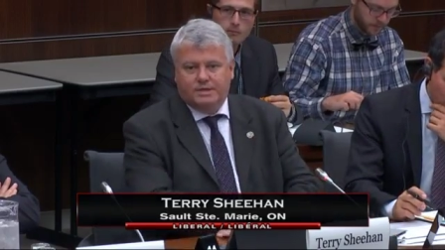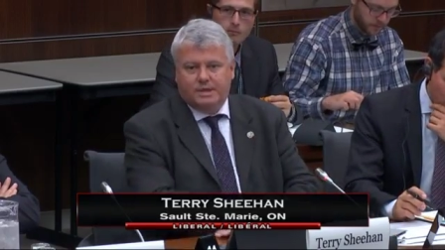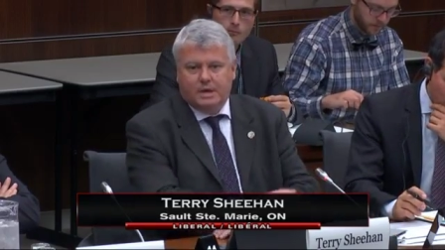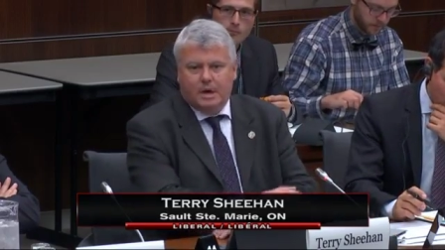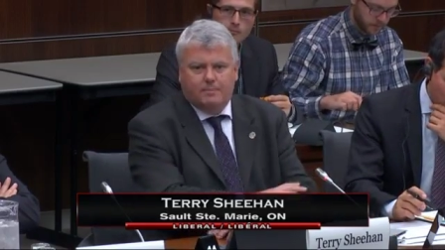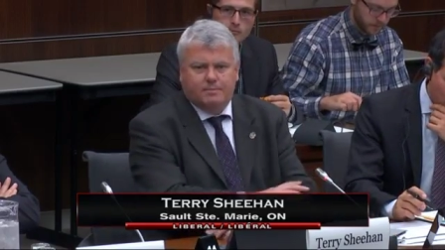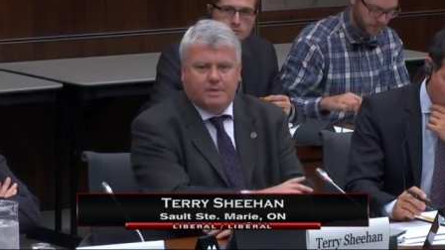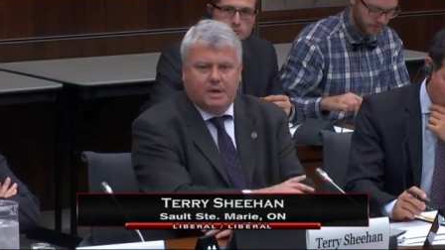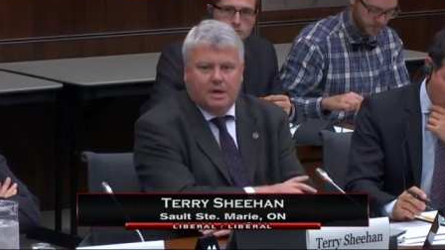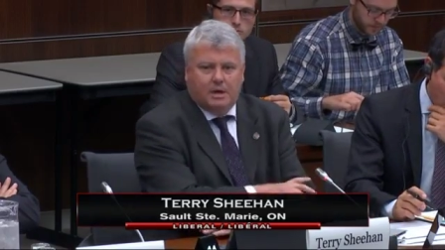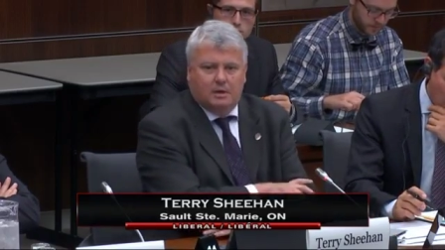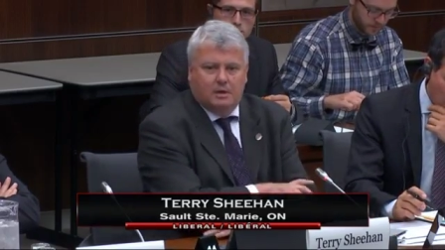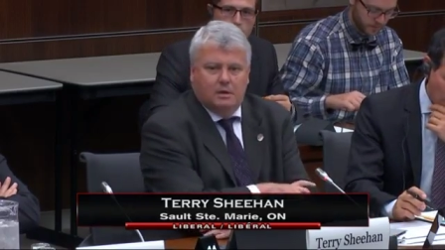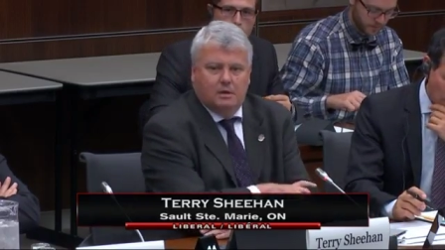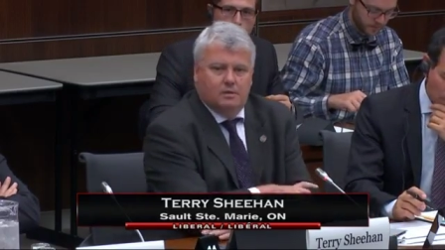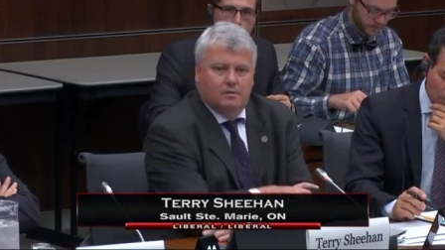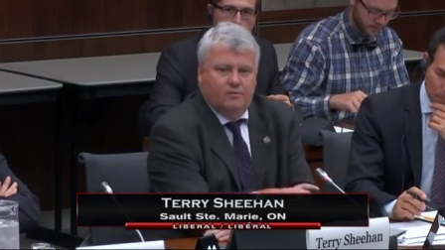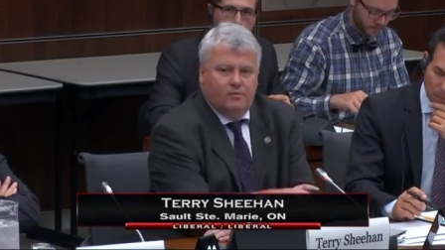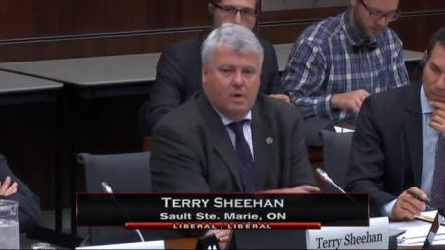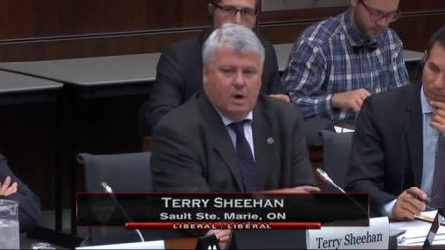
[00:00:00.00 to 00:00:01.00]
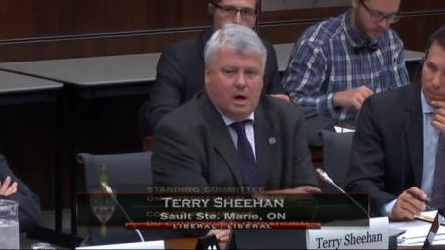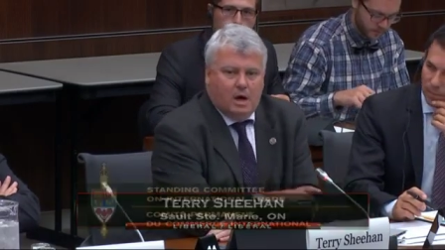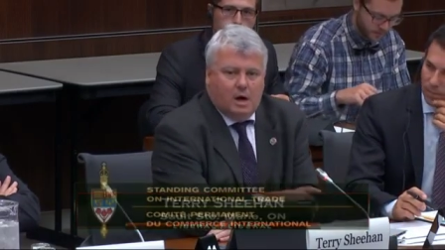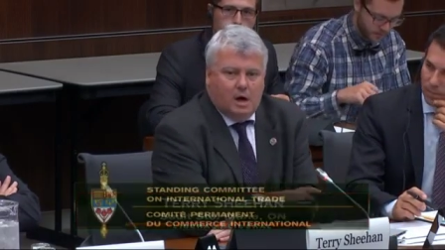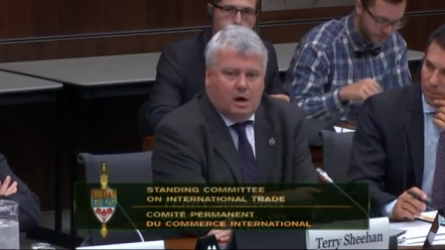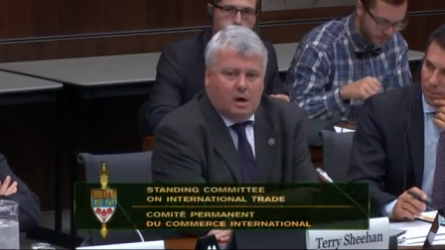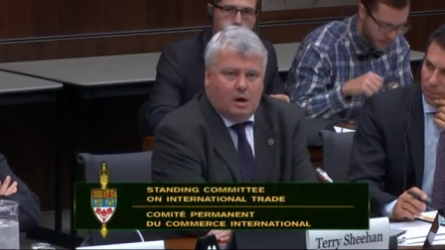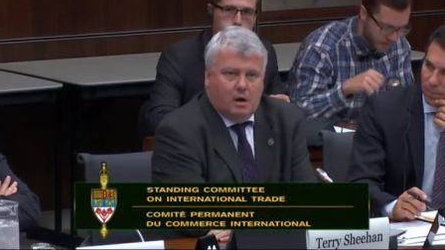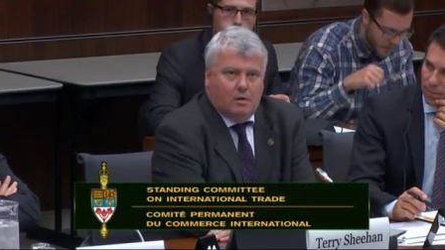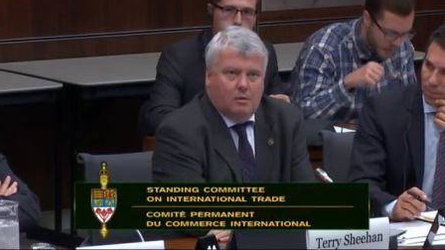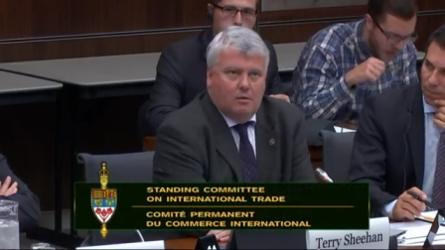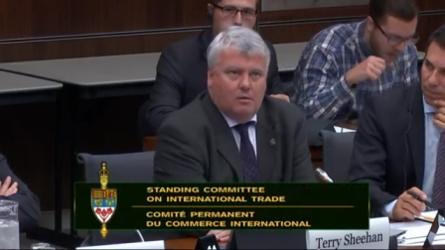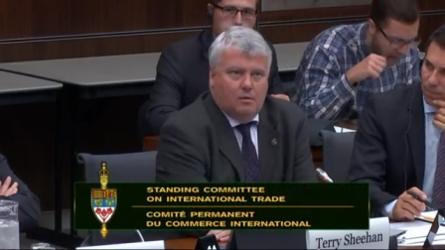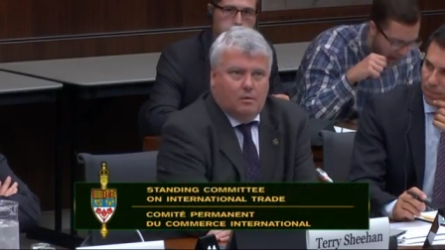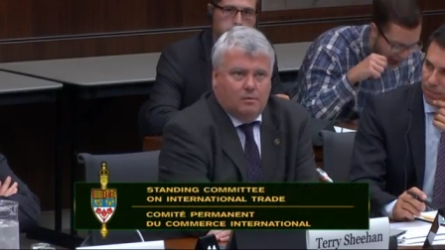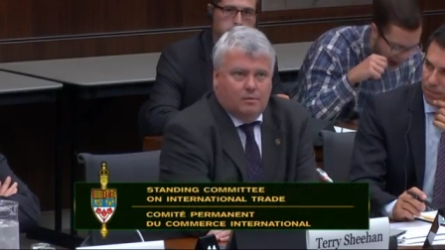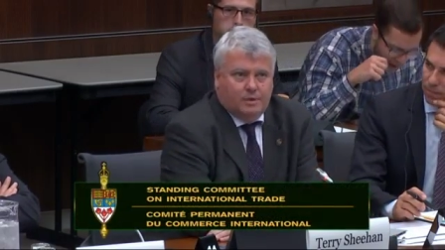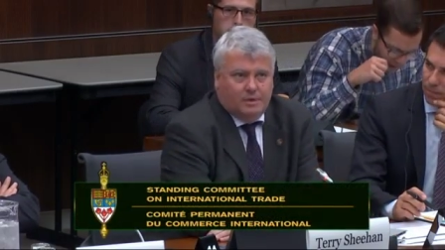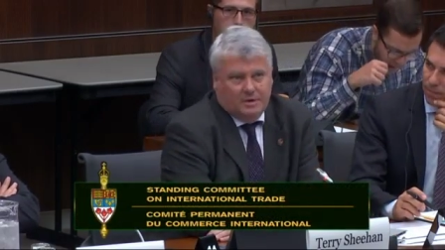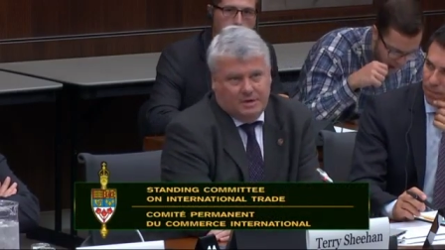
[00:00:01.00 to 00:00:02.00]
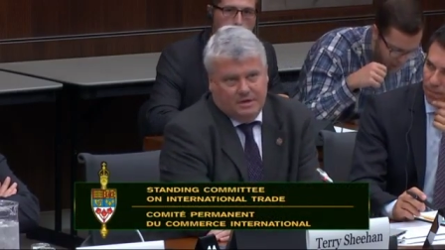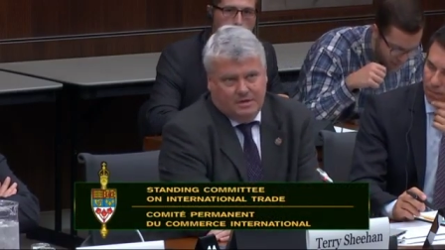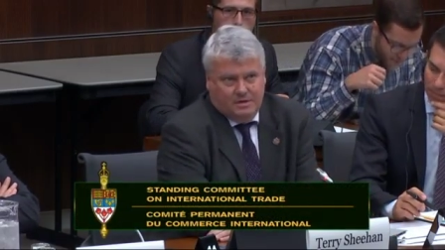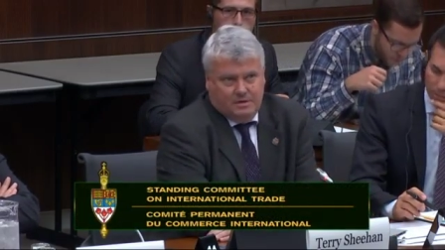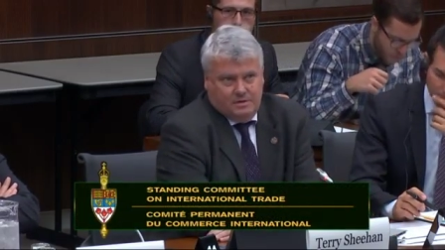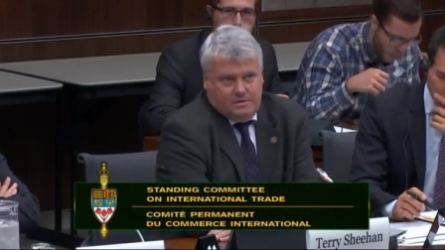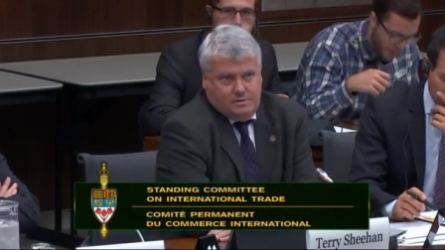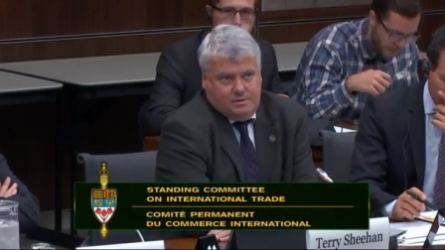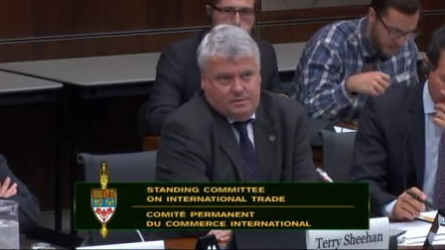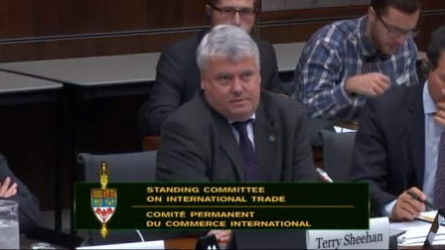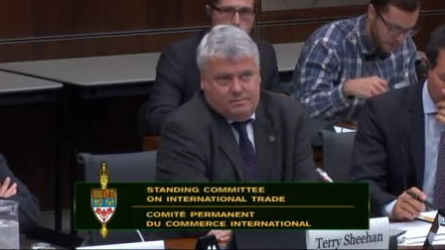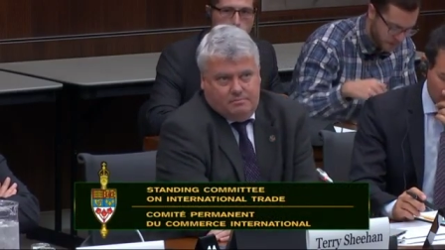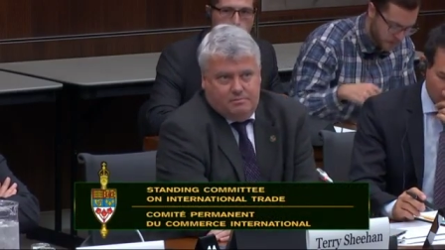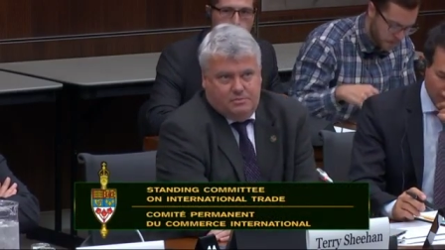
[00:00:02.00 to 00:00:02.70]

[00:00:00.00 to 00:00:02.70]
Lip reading: the uptake, without getting into